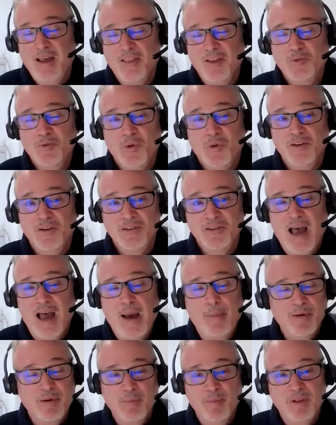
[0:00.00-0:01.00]
This works
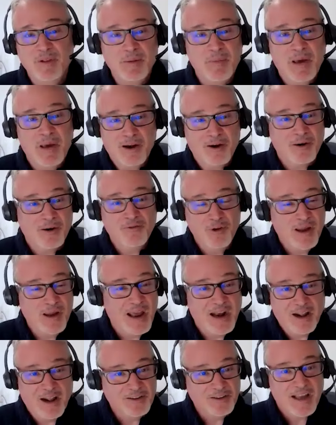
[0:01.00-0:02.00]
optimally better if you
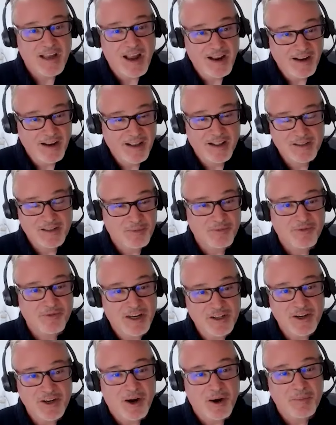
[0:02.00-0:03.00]
get outside and get some
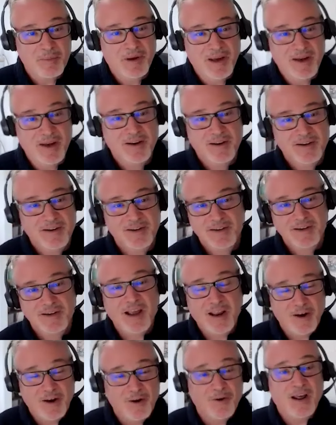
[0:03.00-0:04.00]
fresh air, but
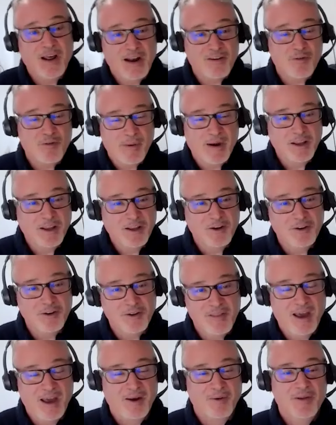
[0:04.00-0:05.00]
I know not everybody can do
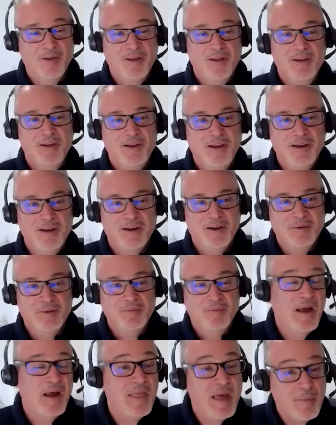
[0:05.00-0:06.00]
that.
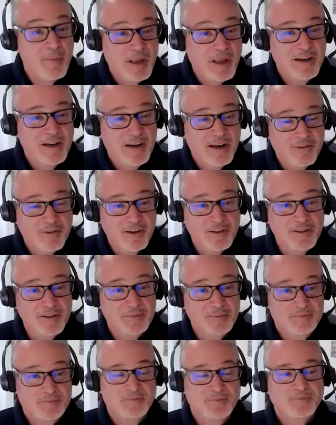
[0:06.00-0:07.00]
And that made a
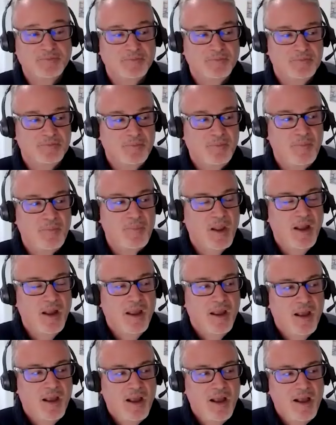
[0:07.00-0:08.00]
difference.
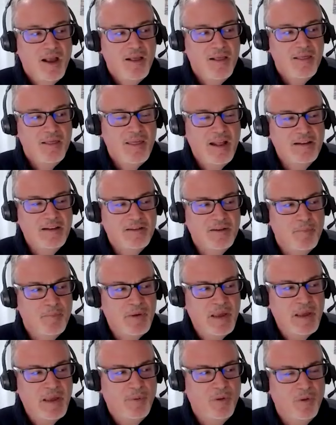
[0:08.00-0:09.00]
Then some
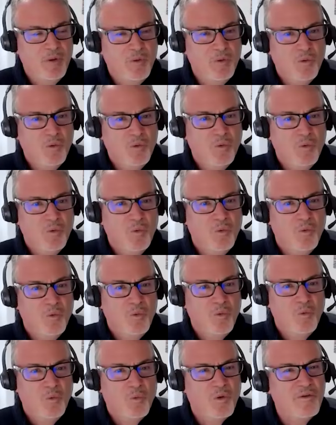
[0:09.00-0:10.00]
people
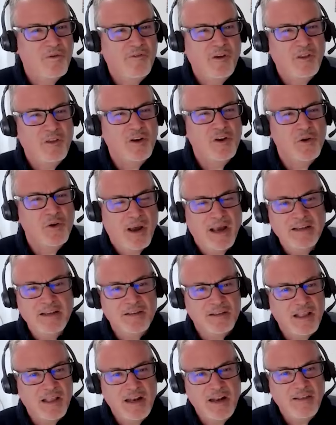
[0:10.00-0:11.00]
were feeling too
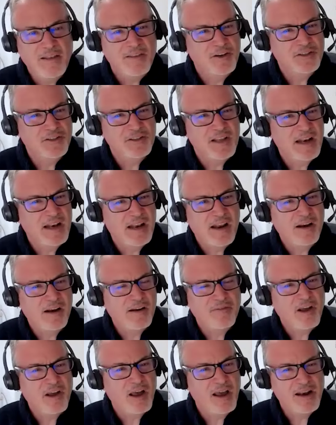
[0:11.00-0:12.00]
isolated. They just hadn't had
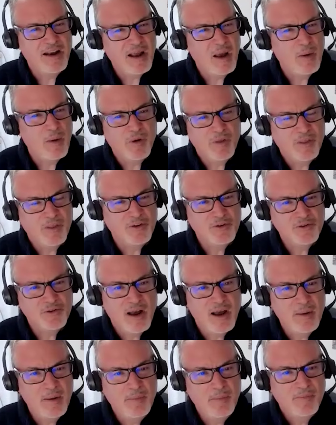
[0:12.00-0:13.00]
enough contact with their
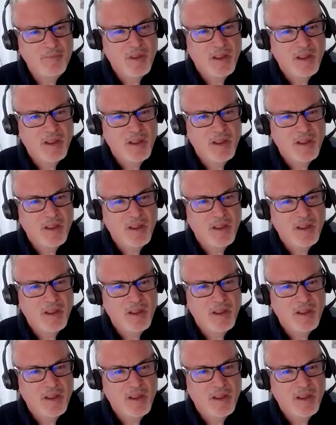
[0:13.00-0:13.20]
tribe.